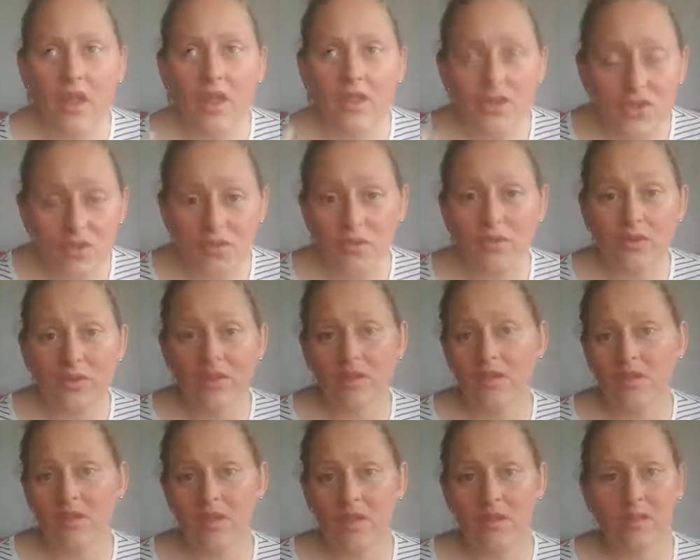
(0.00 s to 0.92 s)
stronger
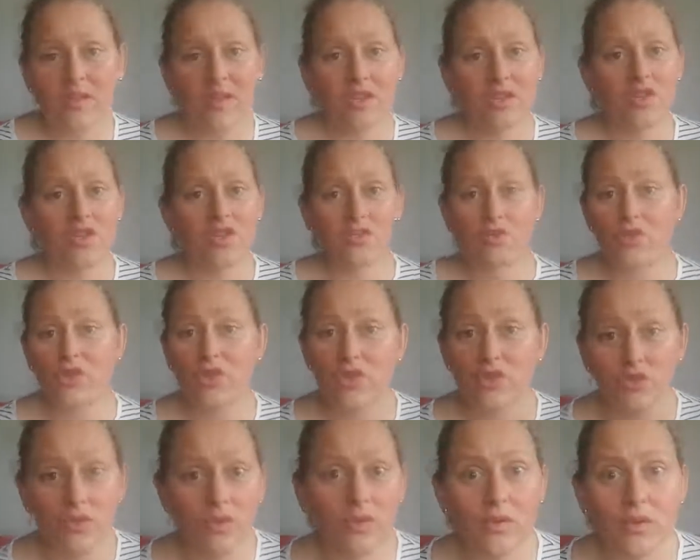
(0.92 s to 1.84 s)
determination, with
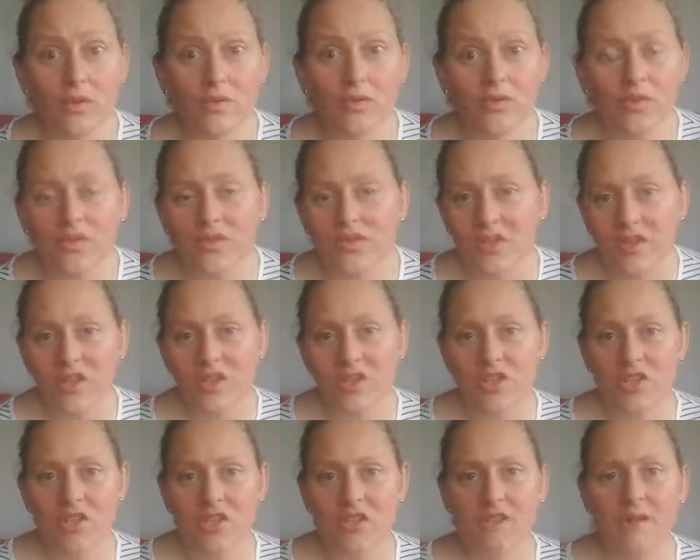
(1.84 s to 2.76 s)
stronger
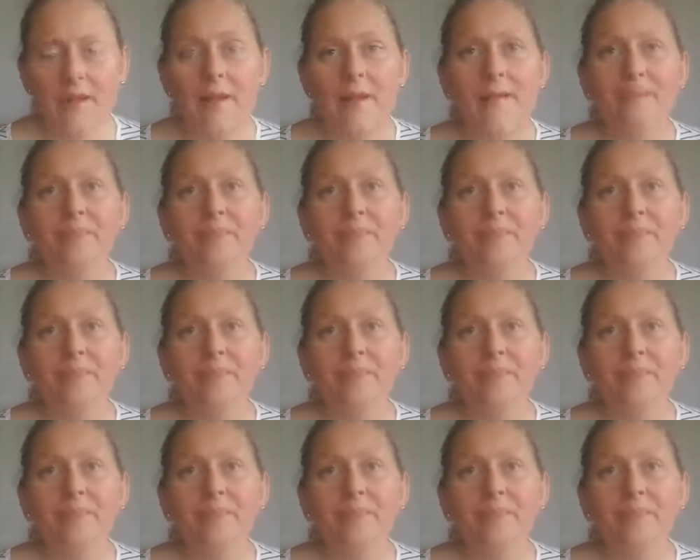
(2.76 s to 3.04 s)
motivation.